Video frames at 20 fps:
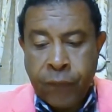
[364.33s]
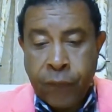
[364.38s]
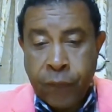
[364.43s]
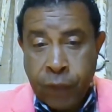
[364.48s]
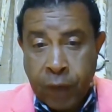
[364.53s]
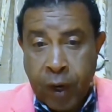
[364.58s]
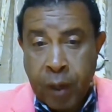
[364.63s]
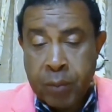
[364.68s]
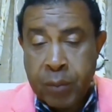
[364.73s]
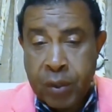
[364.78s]

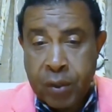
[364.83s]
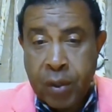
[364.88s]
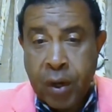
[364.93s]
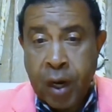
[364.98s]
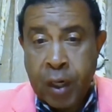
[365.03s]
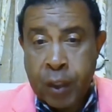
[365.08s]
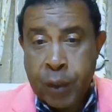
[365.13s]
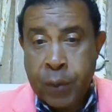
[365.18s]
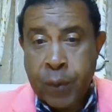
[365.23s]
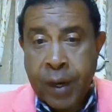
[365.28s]
From
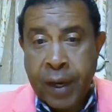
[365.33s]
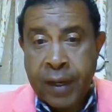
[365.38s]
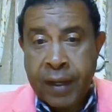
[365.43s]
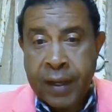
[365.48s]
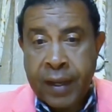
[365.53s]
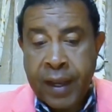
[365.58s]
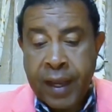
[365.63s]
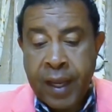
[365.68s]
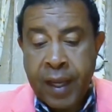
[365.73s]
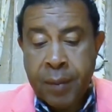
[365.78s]
Star Trek
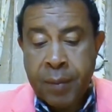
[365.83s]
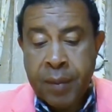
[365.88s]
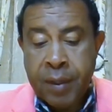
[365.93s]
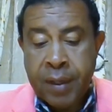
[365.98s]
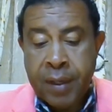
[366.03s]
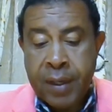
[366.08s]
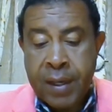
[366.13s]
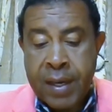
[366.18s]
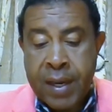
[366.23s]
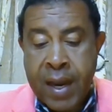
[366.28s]
came
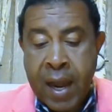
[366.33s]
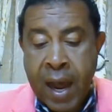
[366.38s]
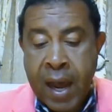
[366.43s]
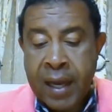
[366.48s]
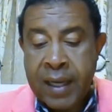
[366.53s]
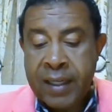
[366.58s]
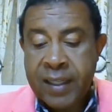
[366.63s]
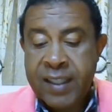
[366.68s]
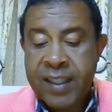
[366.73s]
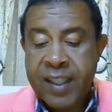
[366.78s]

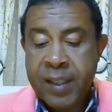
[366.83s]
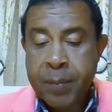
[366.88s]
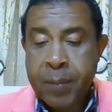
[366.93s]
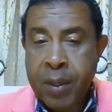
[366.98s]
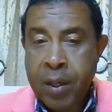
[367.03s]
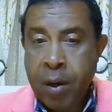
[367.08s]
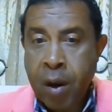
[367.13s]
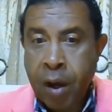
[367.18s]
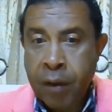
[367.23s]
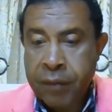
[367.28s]
9
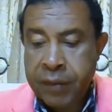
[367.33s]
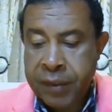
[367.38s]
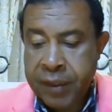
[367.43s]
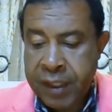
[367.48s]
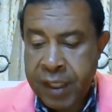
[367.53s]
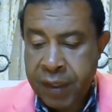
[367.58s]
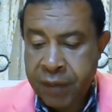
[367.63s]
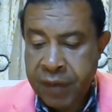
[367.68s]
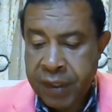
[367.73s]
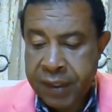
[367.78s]
spin-off
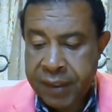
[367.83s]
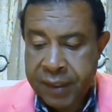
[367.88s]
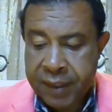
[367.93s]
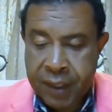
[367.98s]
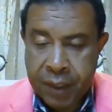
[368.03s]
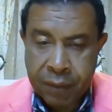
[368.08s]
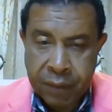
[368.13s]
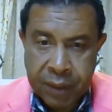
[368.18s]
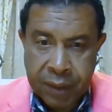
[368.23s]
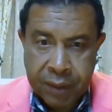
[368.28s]
TV
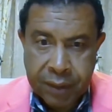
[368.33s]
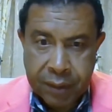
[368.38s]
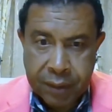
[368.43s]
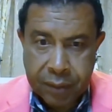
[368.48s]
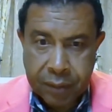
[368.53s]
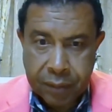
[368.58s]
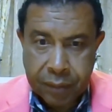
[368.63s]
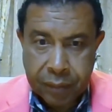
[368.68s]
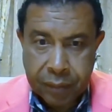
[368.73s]
series,